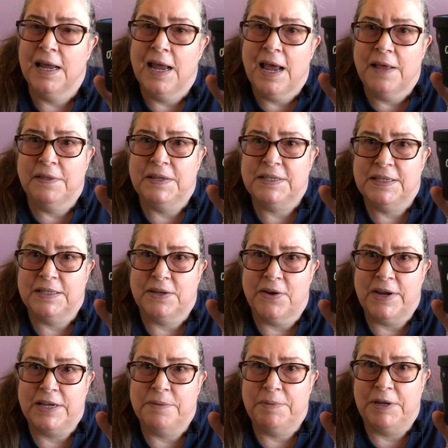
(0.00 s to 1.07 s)
this is
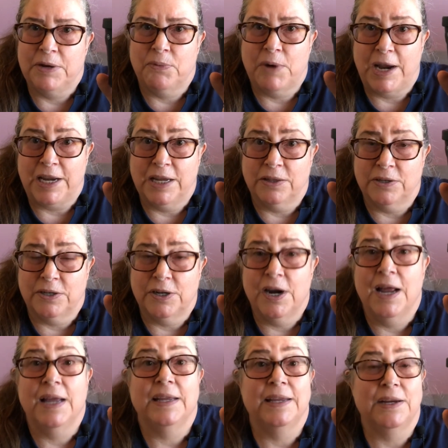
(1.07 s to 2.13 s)
going to be a regular
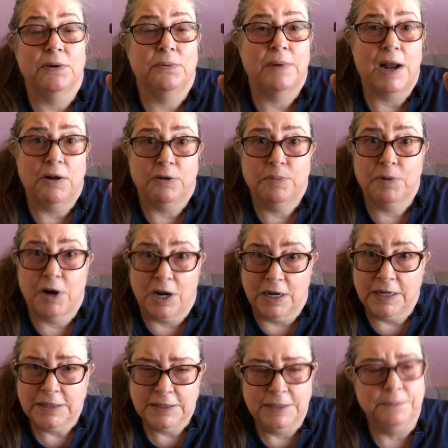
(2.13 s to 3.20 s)
year-round
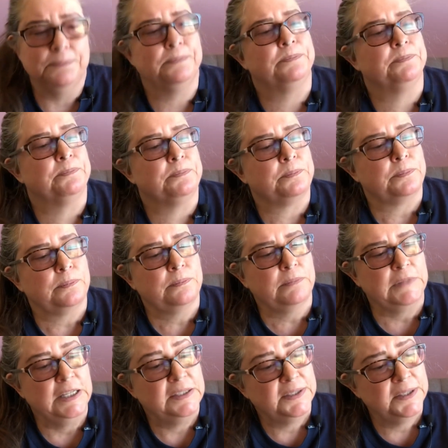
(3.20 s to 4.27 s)
product,
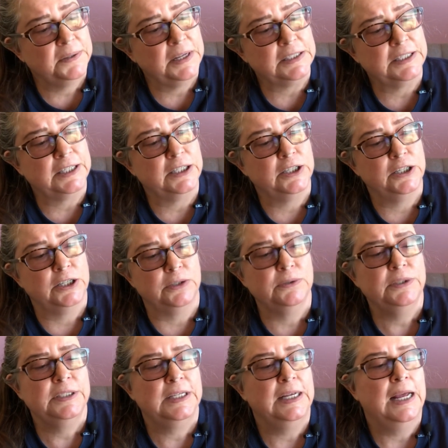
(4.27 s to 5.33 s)
so that's good
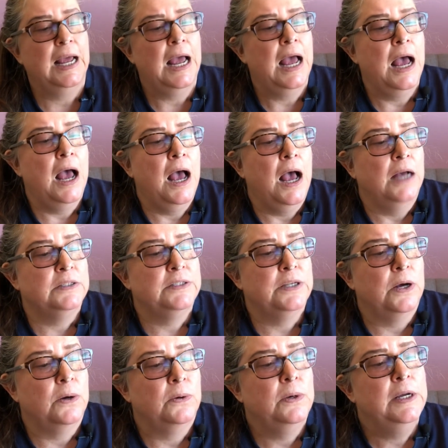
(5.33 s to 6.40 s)
news.
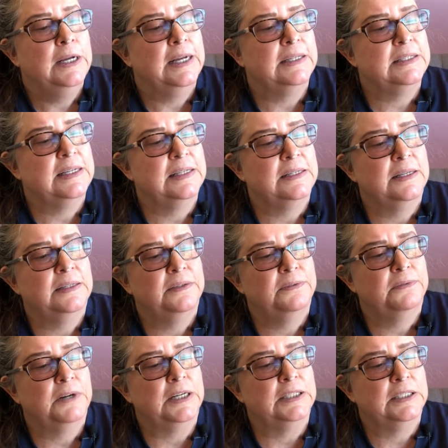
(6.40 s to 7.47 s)
So it says on the
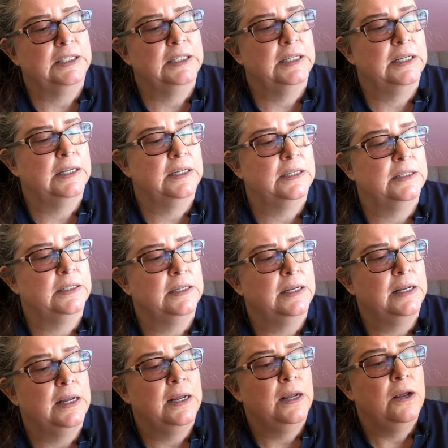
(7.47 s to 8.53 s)
front,
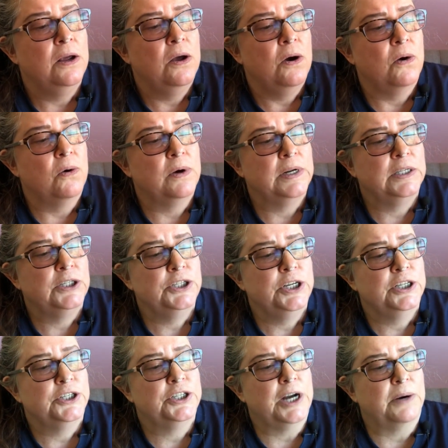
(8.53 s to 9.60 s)

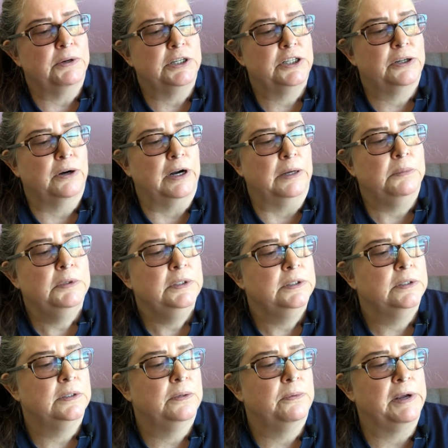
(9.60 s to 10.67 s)
orange shower scrub.
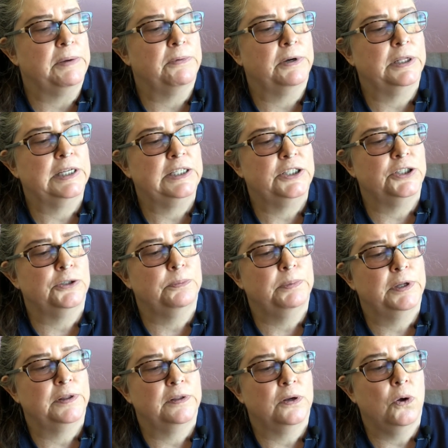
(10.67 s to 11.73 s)
We really do
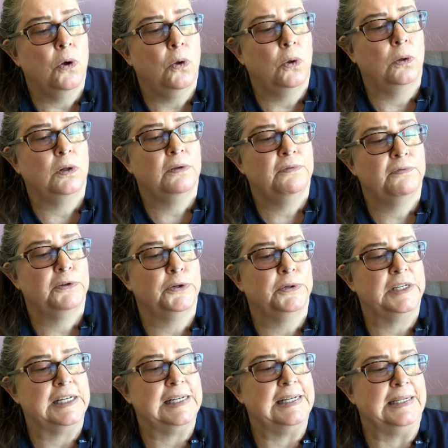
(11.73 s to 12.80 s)
put the whole
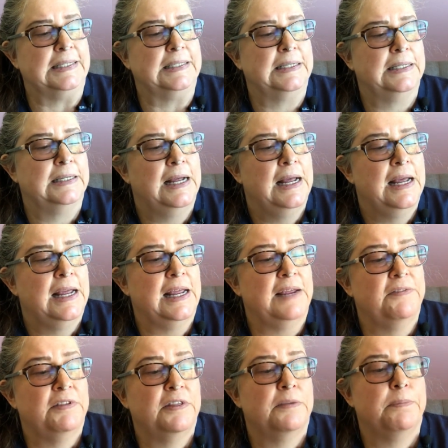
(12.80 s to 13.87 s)
fruit in,
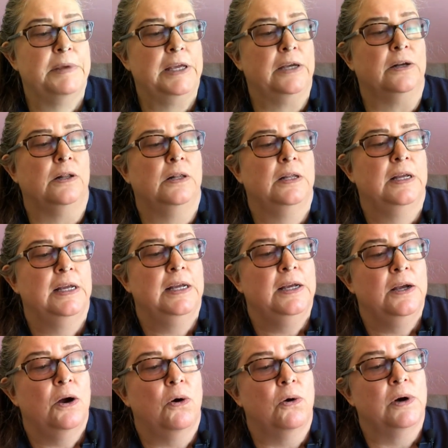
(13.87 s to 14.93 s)
even the peel.
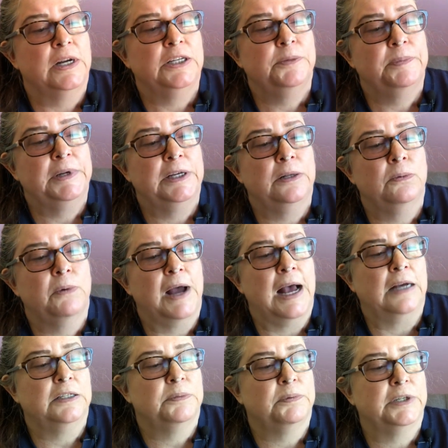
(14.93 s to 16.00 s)
Orange peel
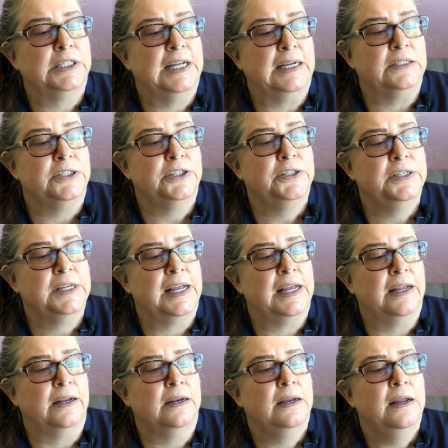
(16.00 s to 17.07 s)
wax protects your
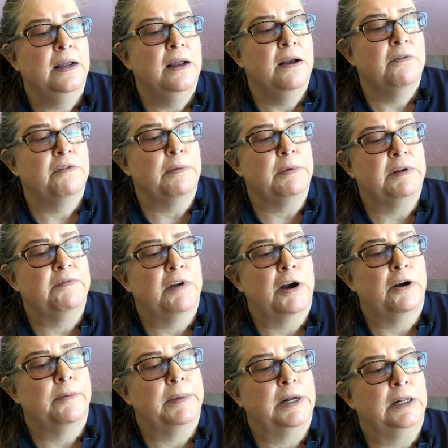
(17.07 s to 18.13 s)
skin from
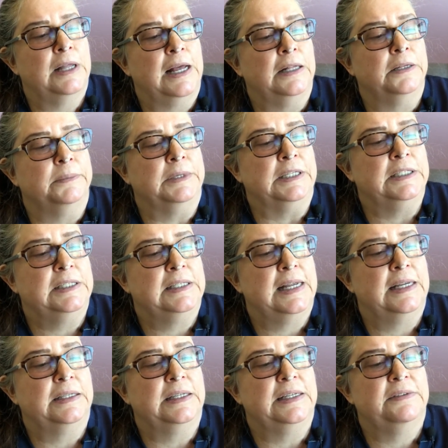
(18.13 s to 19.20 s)
environmental elements
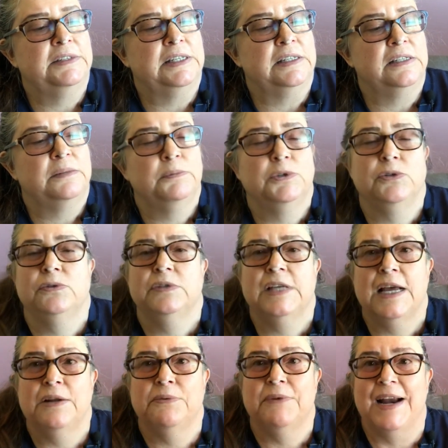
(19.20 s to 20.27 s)
and leaves it smooth
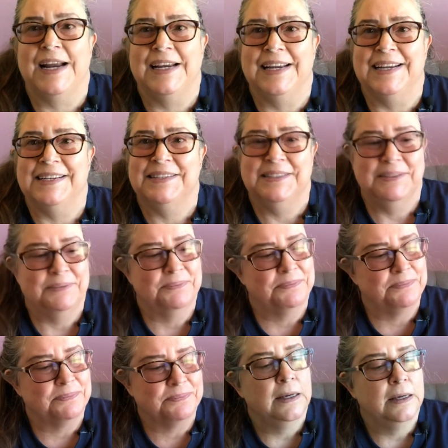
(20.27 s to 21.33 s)
and radiant.
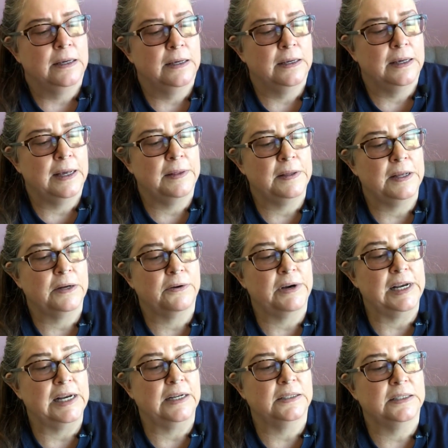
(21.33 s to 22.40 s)
And the
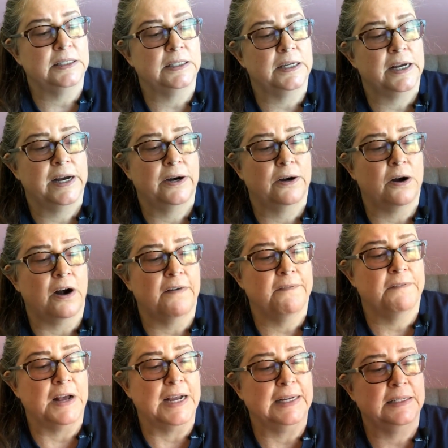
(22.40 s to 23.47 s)
ingredients in here are
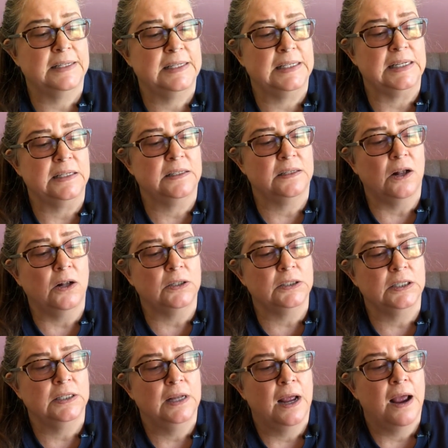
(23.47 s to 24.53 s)
fine sea
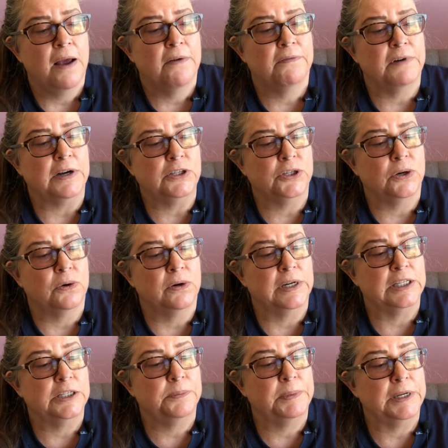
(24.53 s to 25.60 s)
salt, fresh
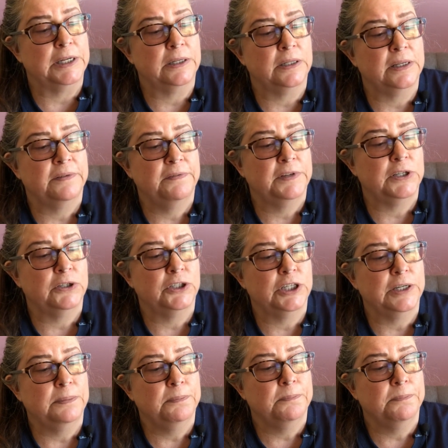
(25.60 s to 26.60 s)
orange peel infusion,